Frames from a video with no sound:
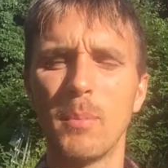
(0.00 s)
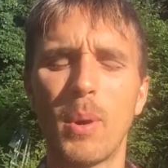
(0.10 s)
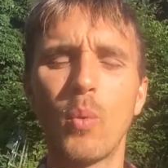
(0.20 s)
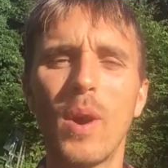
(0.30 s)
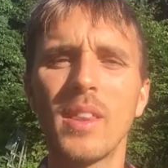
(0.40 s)

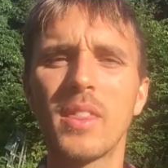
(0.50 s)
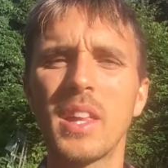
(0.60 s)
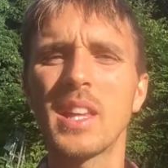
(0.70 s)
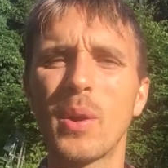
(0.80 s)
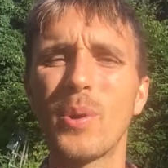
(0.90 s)
But one
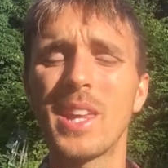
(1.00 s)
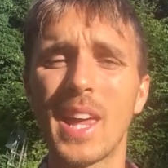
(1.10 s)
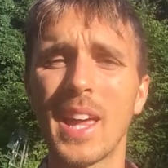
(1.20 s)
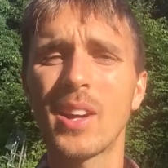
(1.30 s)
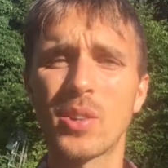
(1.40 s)
thing that we
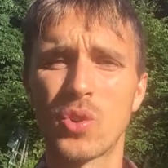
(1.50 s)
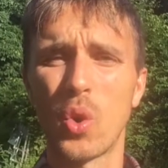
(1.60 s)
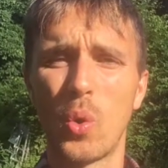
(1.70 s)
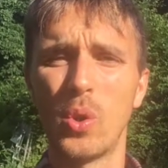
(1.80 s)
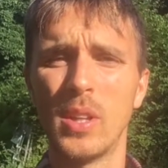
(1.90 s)
can
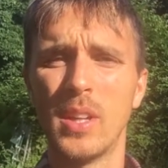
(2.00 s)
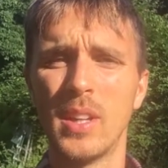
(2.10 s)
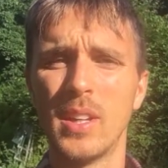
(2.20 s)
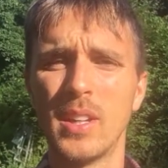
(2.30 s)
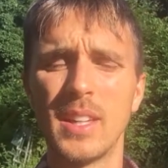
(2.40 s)
control
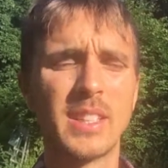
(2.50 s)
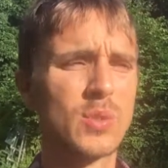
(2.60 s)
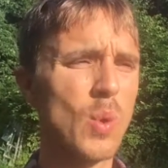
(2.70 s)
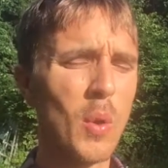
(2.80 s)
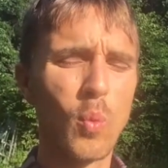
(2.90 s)

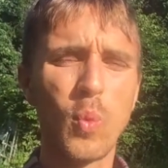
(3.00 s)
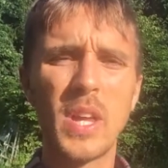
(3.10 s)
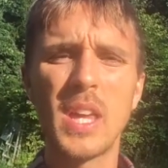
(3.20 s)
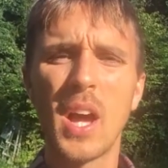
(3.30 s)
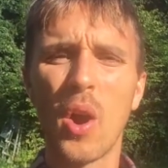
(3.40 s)
is what
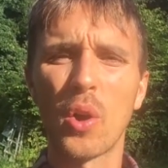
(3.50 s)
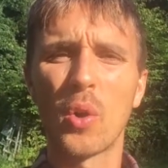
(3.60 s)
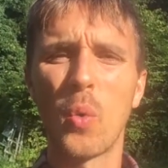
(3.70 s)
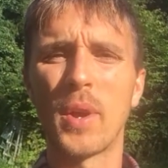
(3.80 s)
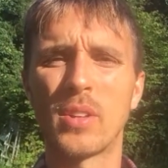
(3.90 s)
we are
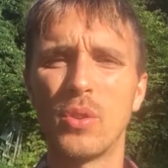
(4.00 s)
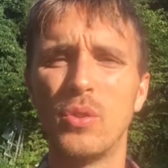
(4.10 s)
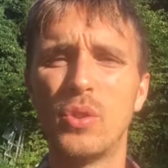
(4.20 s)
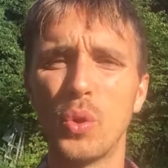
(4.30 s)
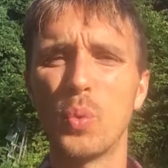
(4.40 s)
going to
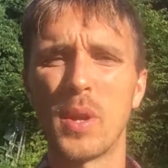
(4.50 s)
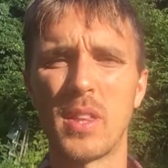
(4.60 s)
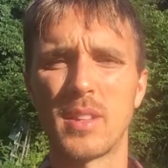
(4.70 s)
do with